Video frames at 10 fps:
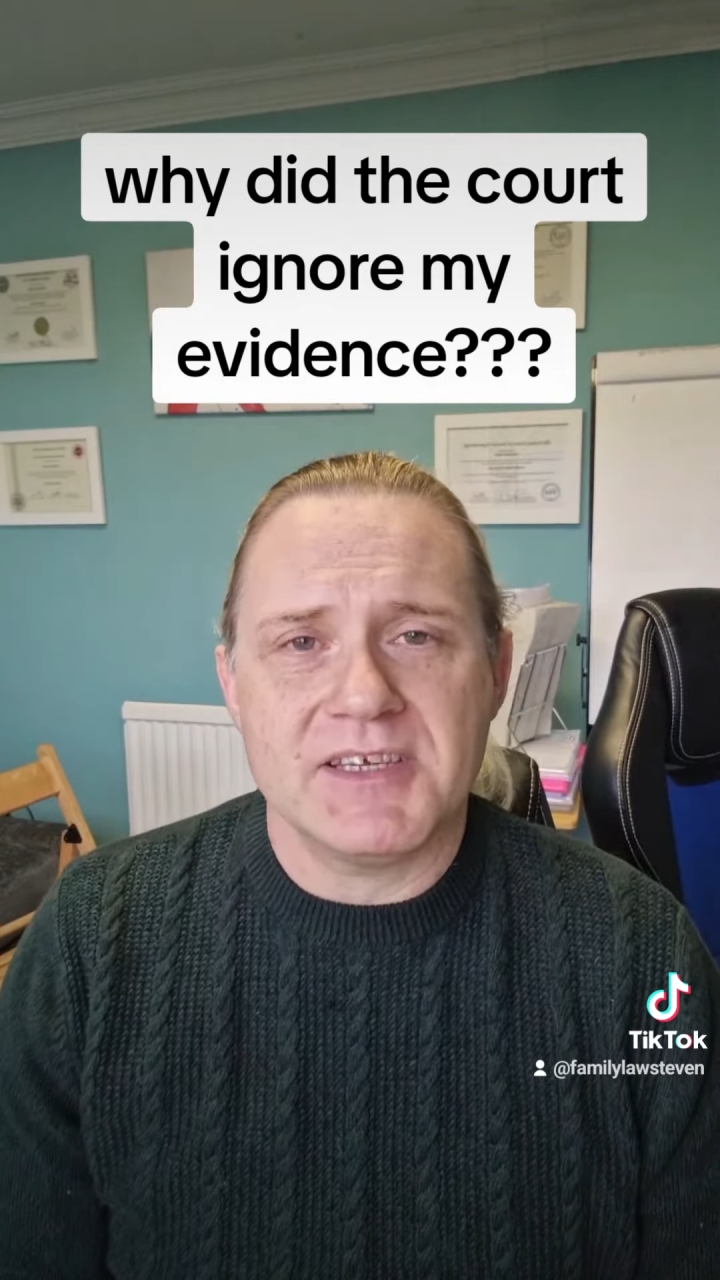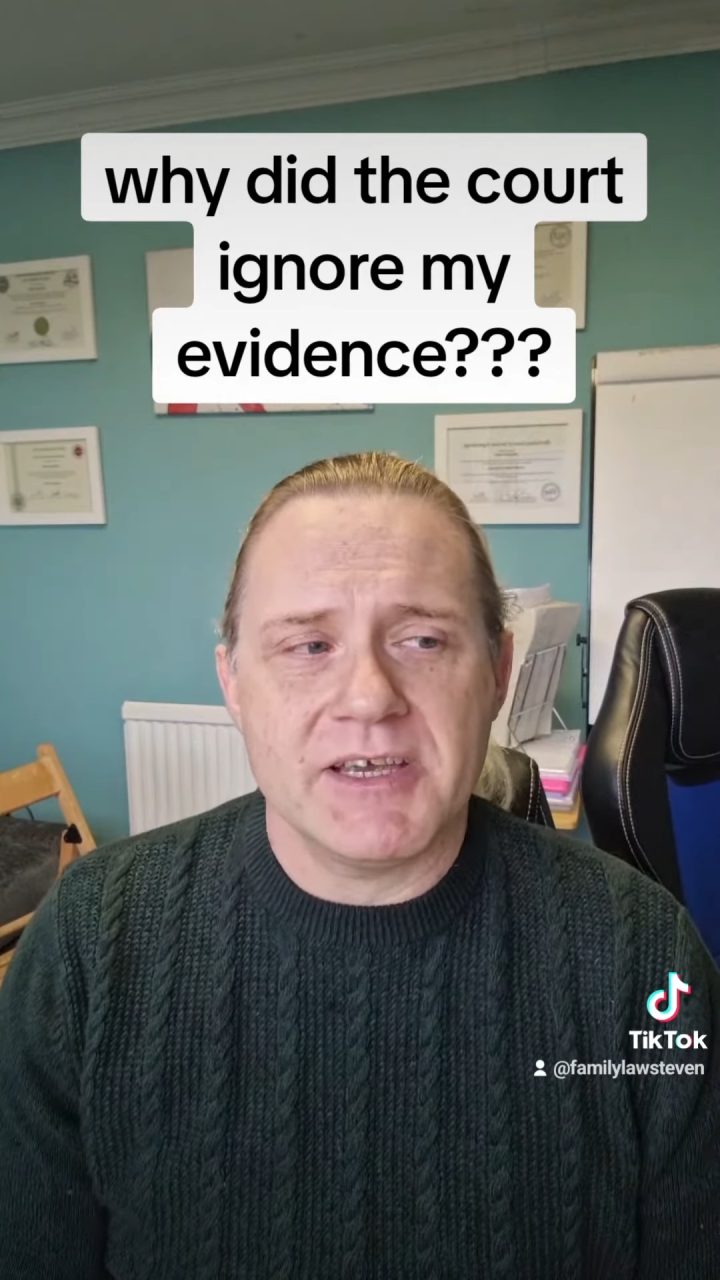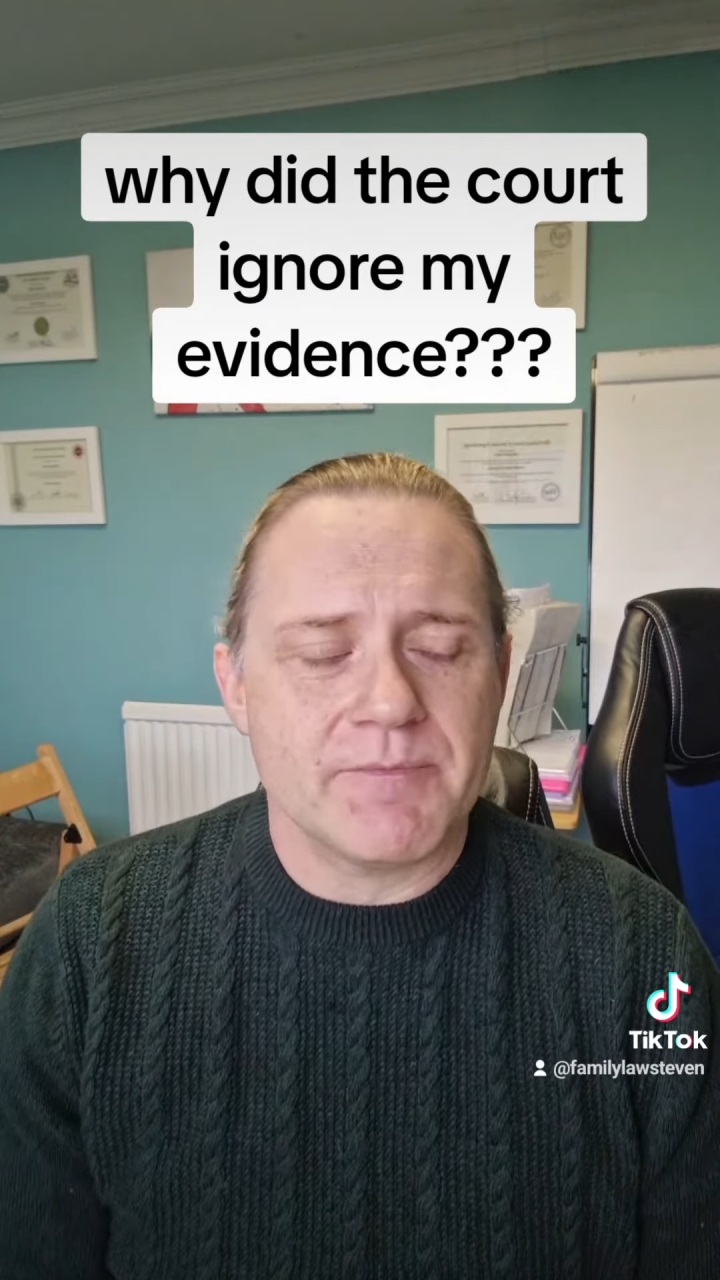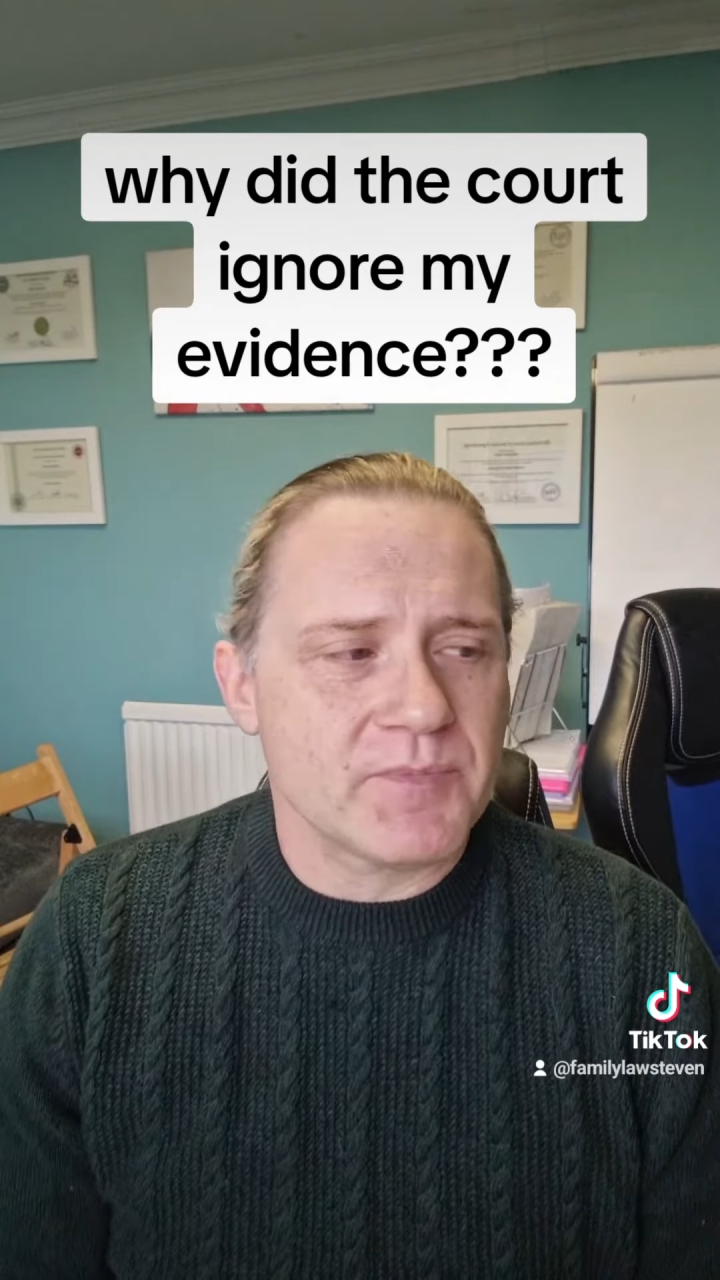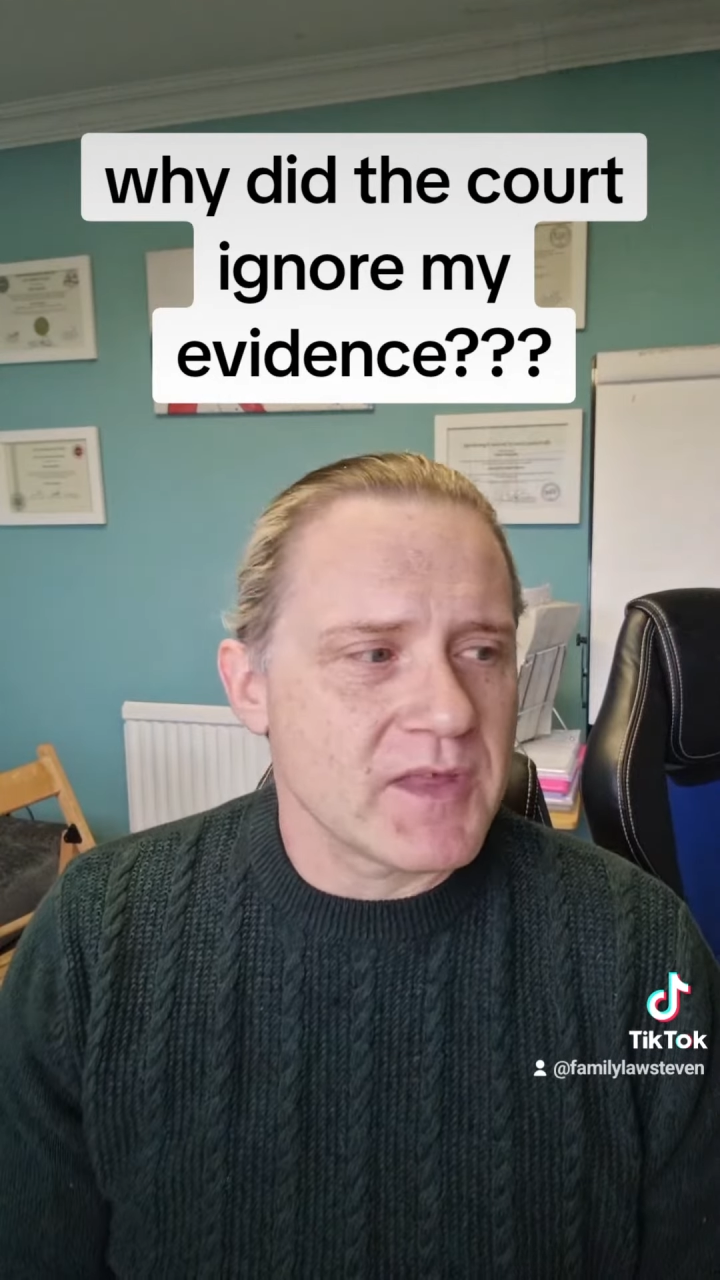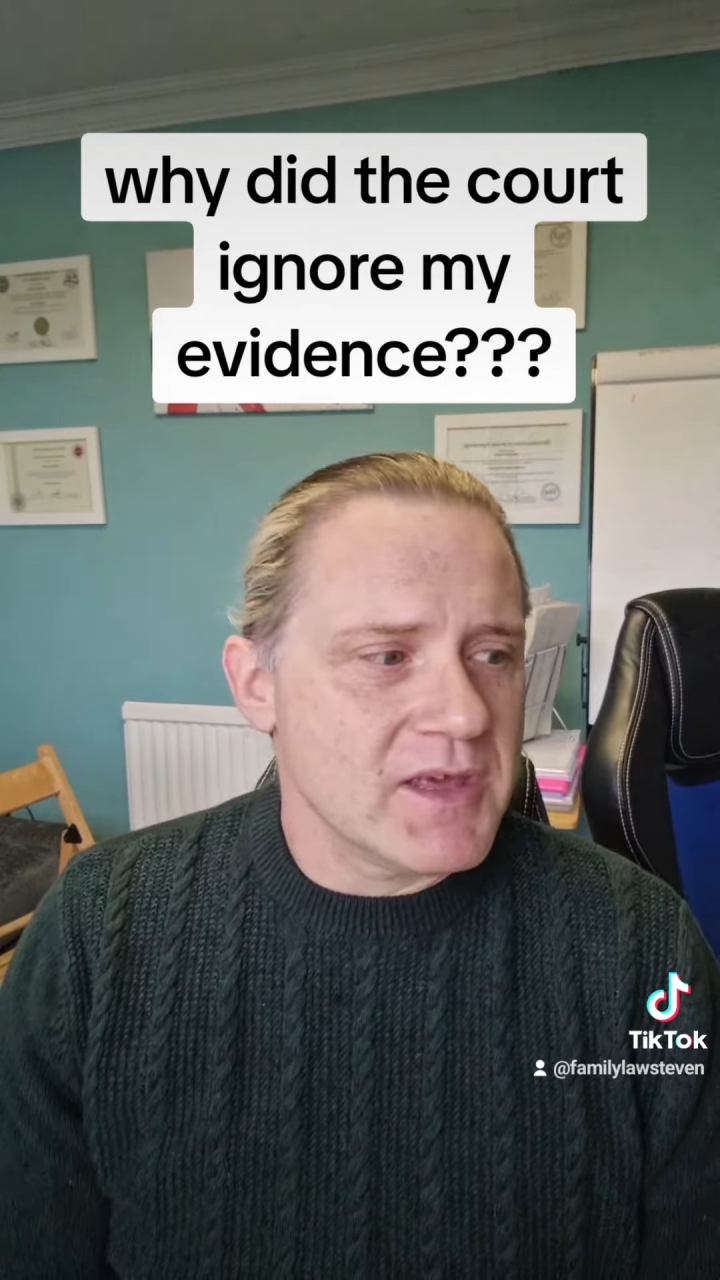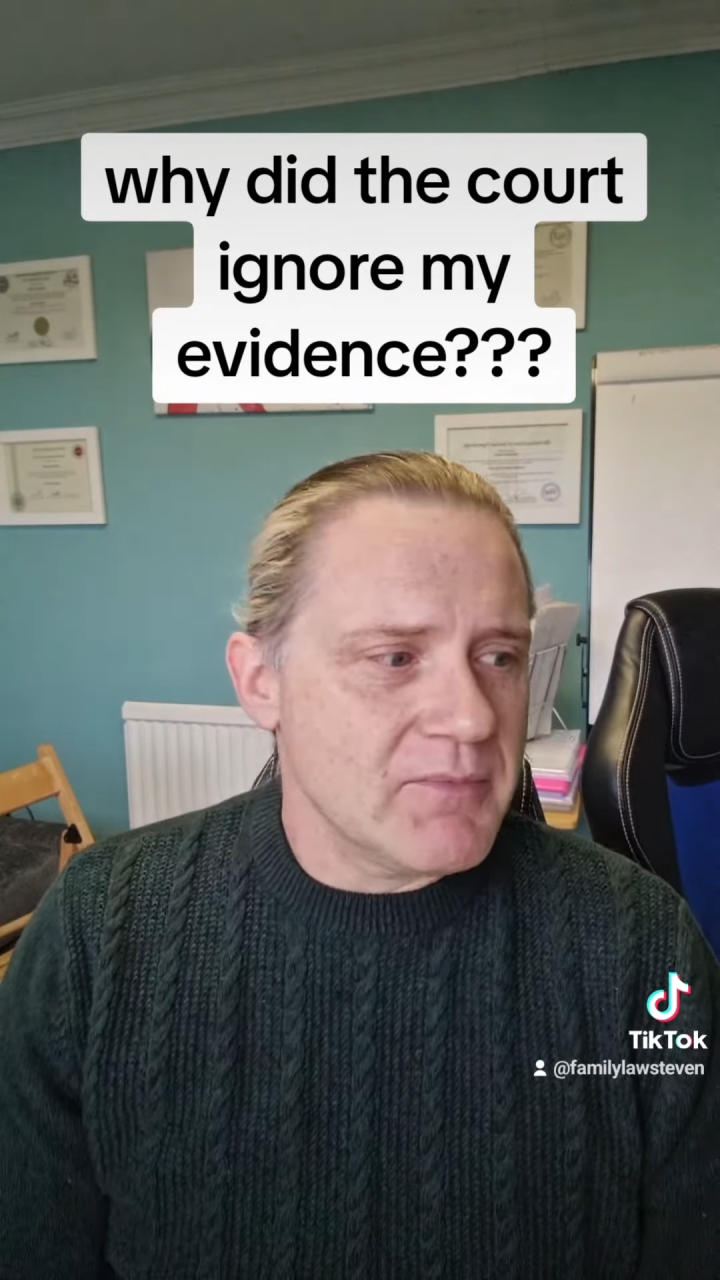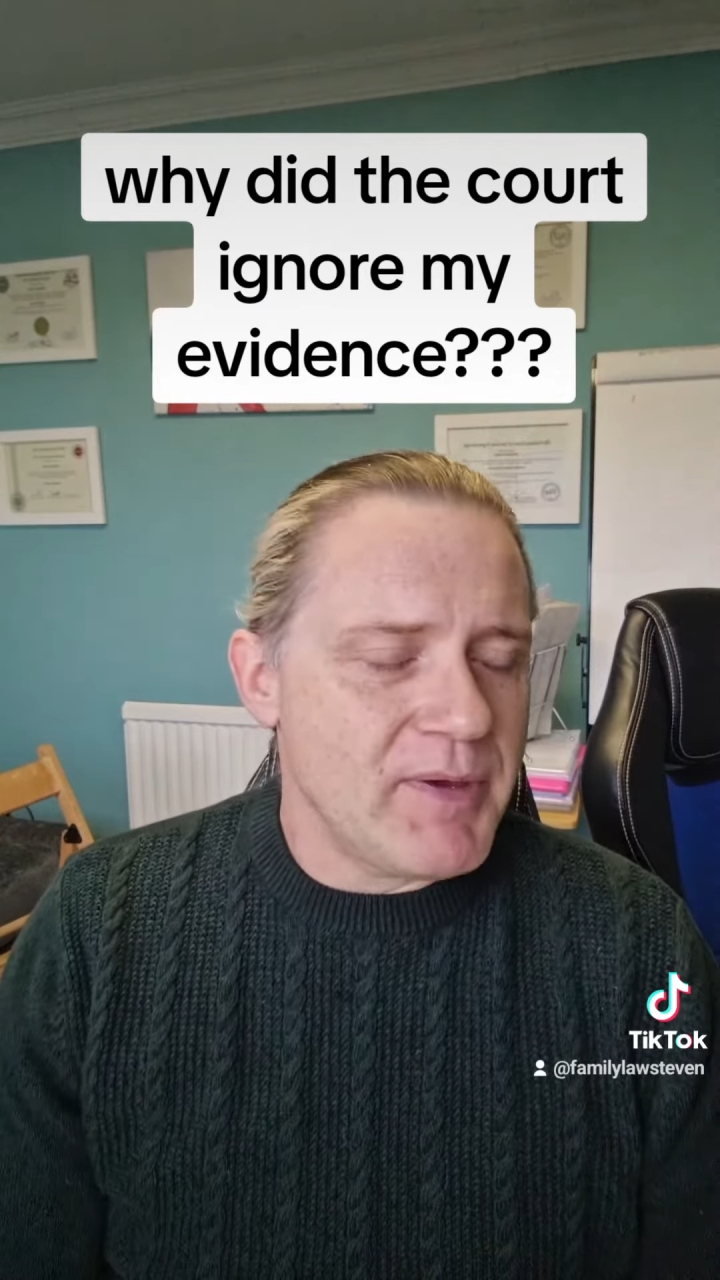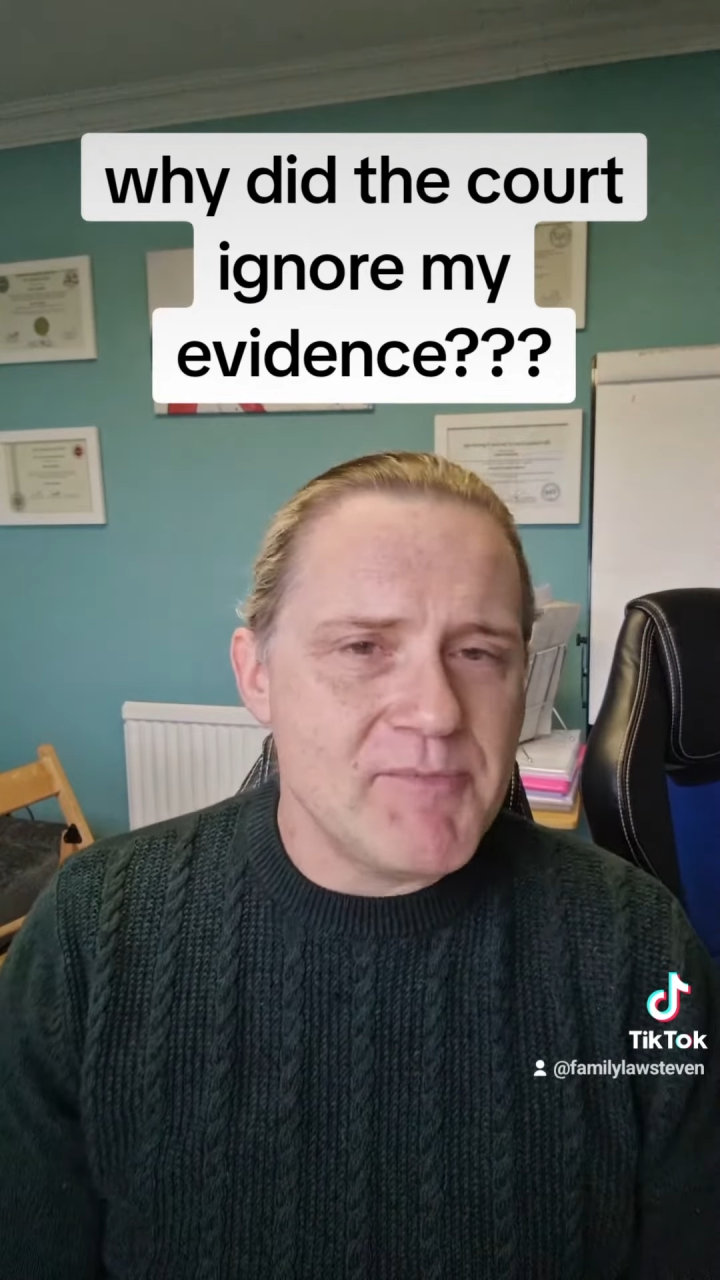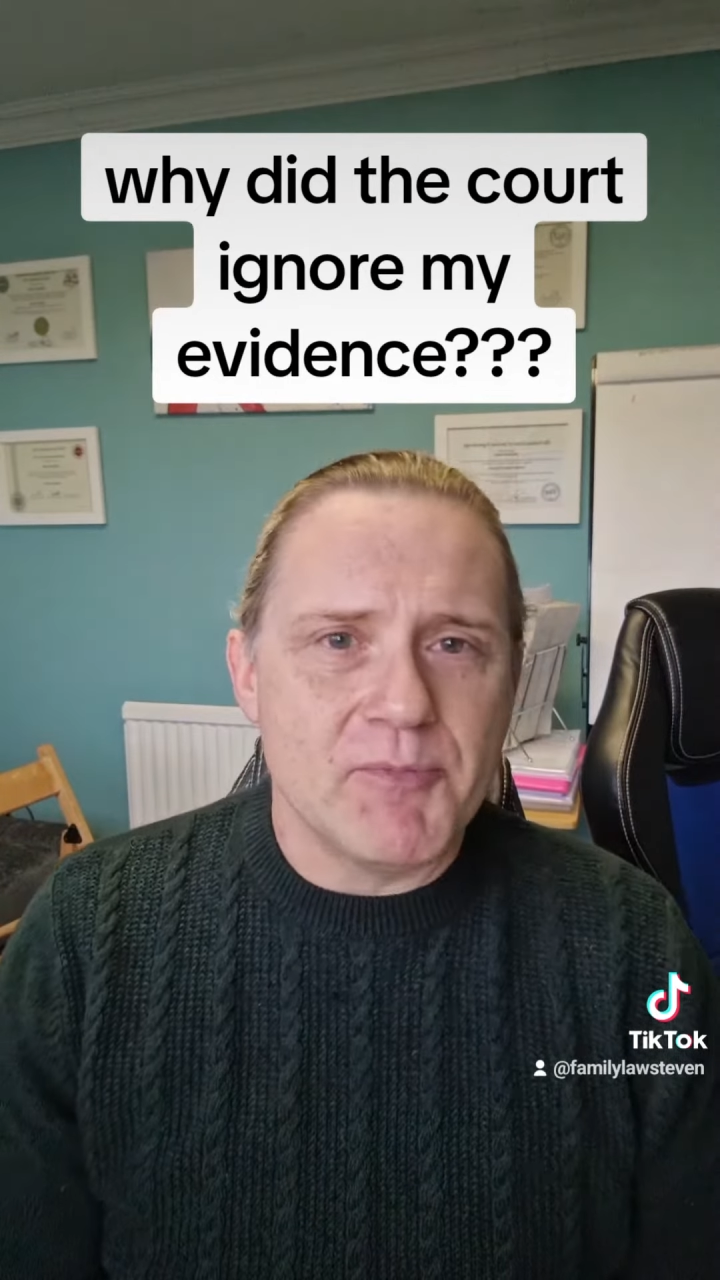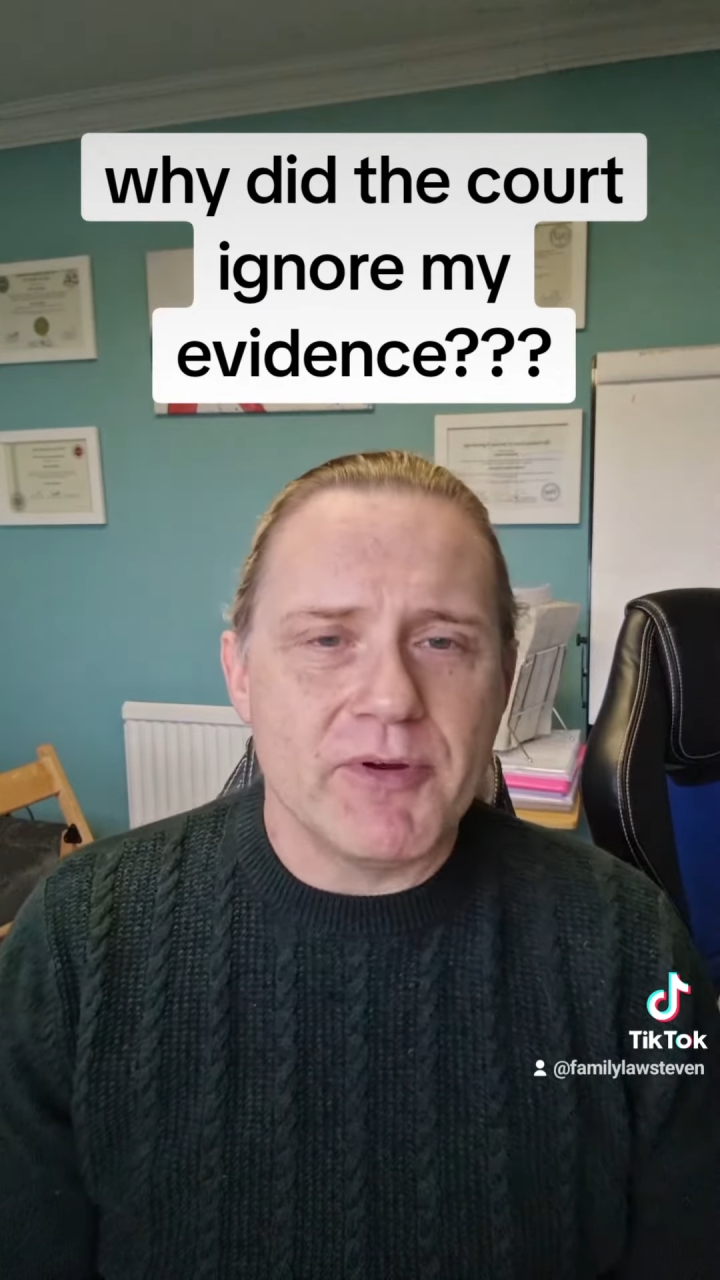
it. People